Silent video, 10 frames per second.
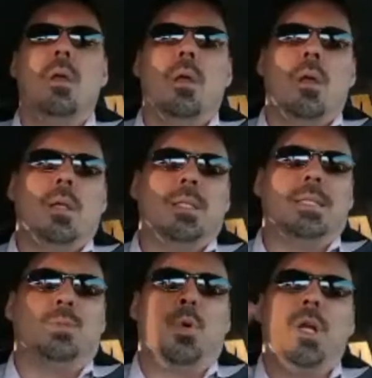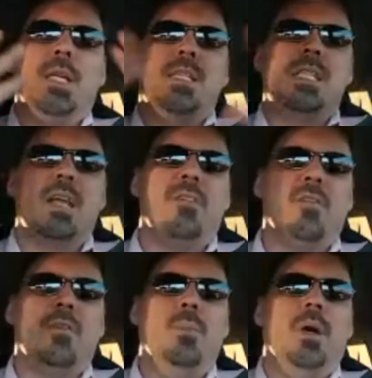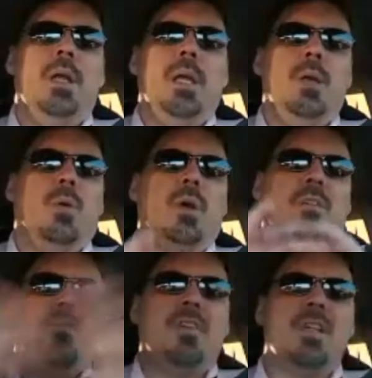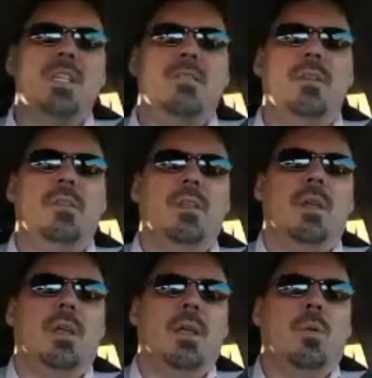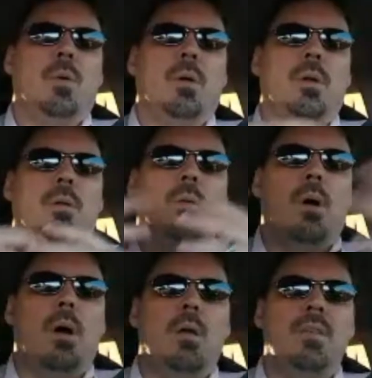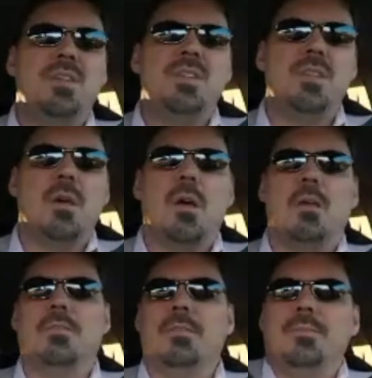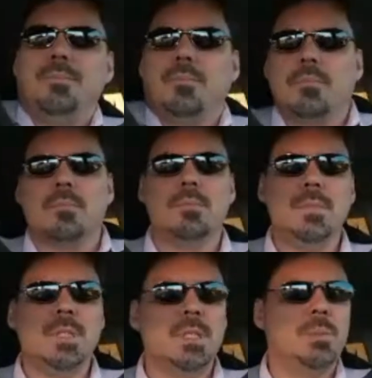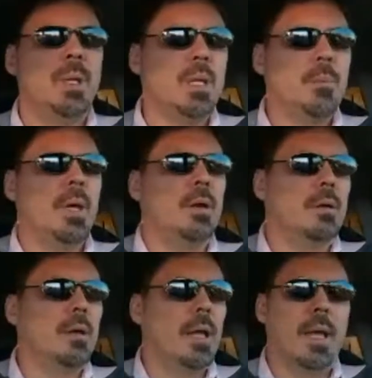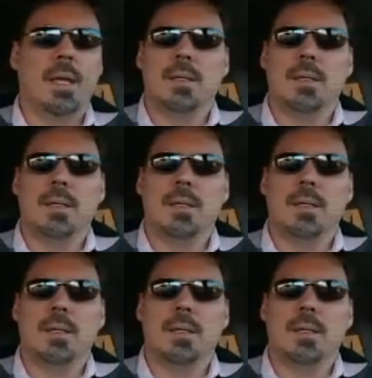says we're going to save everybody, we're going to fix everything, we're going to do all this stuff to make it better. And